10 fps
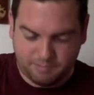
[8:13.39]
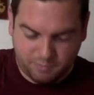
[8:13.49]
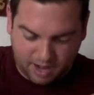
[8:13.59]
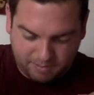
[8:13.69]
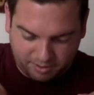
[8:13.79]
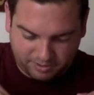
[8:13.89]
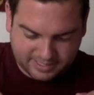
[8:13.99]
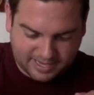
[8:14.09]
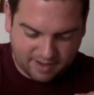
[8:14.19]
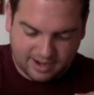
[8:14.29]
When I pulled
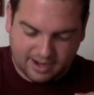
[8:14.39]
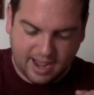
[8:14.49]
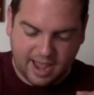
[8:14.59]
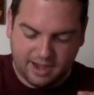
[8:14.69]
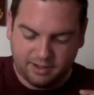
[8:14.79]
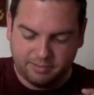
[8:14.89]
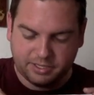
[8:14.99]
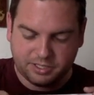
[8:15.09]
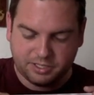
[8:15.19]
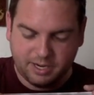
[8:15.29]
this out at an angle, a
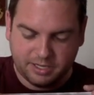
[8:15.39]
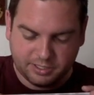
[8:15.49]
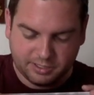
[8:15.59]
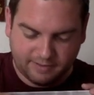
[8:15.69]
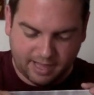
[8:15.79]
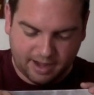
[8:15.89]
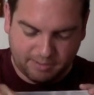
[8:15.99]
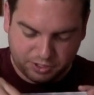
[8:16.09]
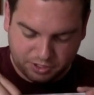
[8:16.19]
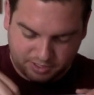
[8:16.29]
bunch of miniatures fell out.
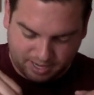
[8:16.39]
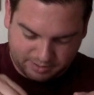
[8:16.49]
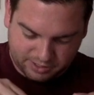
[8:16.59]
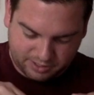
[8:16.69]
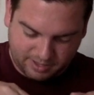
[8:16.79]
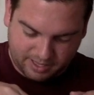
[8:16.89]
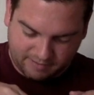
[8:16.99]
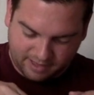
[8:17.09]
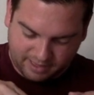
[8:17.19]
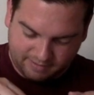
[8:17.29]
I'm assuming that if
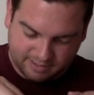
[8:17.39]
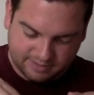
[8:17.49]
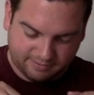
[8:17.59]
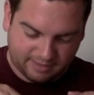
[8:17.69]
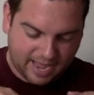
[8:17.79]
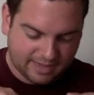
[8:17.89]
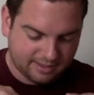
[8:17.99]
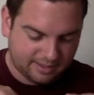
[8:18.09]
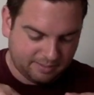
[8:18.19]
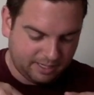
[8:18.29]
I leave this flat,
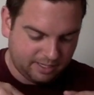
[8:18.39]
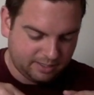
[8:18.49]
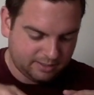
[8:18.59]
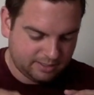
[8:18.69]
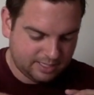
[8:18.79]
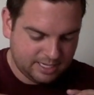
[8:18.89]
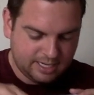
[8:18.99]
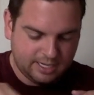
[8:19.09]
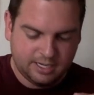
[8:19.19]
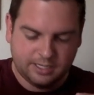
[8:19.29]
they'll be
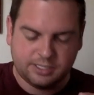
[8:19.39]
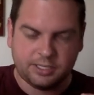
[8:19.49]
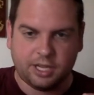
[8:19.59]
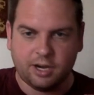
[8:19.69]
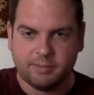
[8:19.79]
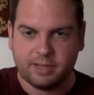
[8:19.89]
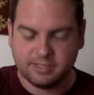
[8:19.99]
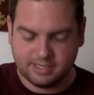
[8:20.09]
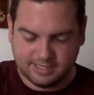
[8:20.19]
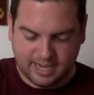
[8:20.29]
secure. But
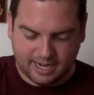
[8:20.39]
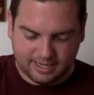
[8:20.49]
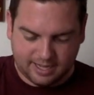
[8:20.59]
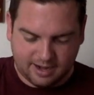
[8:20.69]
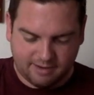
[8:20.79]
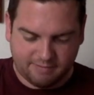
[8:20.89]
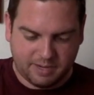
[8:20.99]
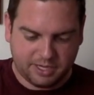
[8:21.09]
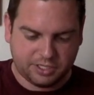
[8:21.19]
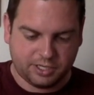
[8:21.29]
there's a second layer of
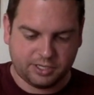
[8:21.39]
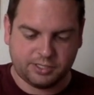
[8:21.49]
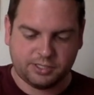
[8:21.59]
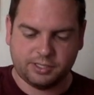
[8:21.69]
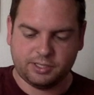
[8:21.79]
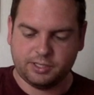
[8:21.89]
miniatures